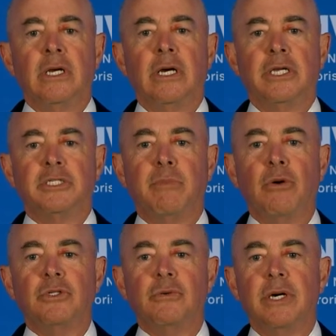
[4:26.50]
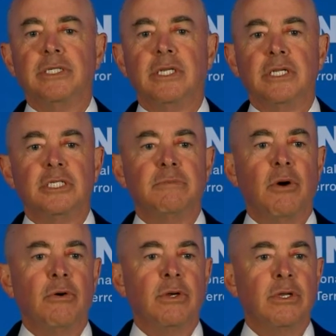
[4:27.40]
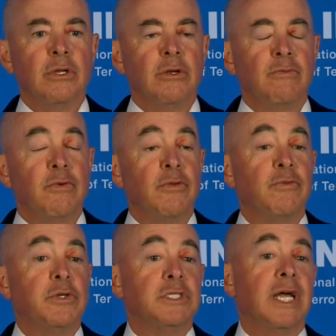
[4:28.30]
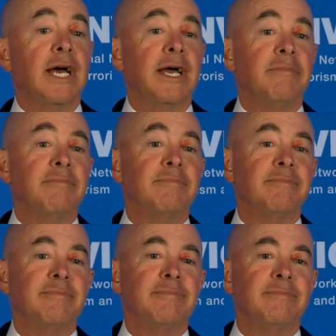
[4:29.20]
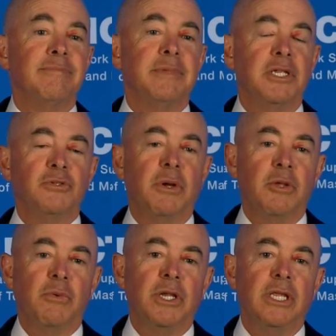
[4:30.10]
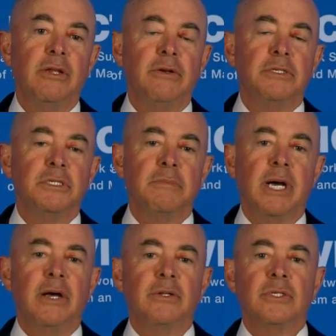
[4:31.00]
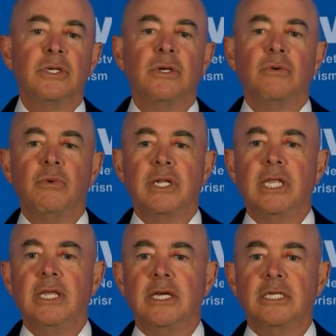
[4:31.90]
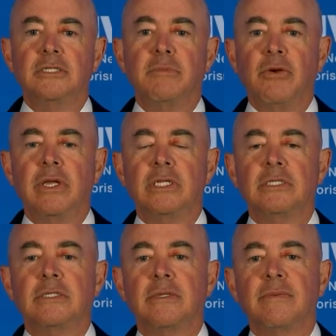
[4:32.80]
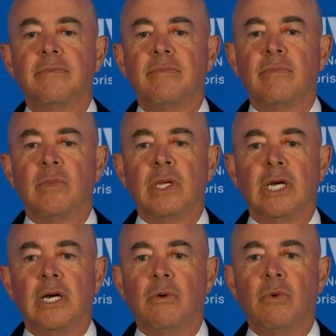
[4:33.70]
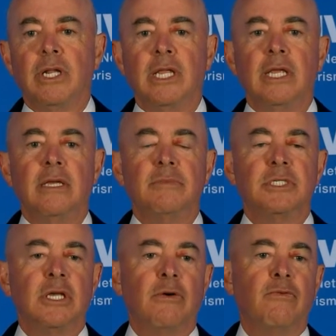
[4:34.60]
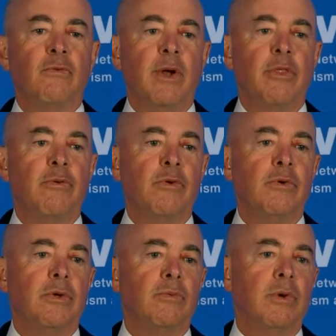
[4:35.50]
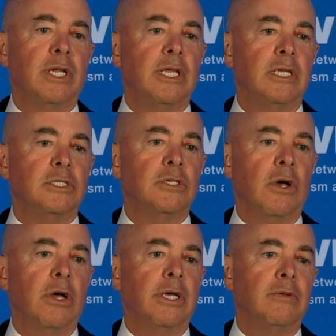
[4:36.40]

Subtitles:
spoke to us, and he spoke for the first time in 21 years about what he experienced, what he himself went through, and what he saw